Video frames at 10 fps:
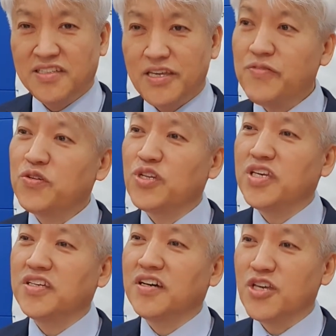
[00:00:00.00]
If you need
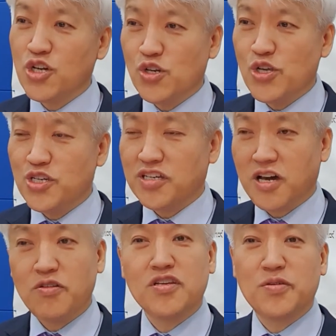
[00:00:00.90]
English,
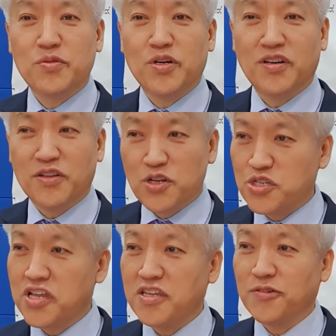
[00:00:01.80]
God will give you
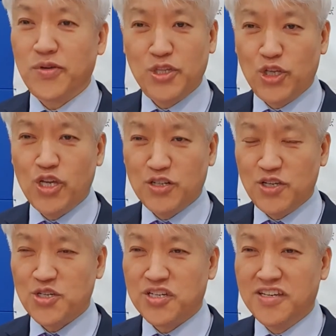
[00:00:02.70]
understanding in
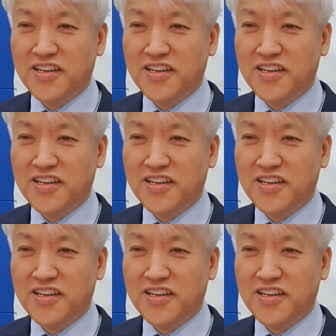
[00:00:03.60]
English.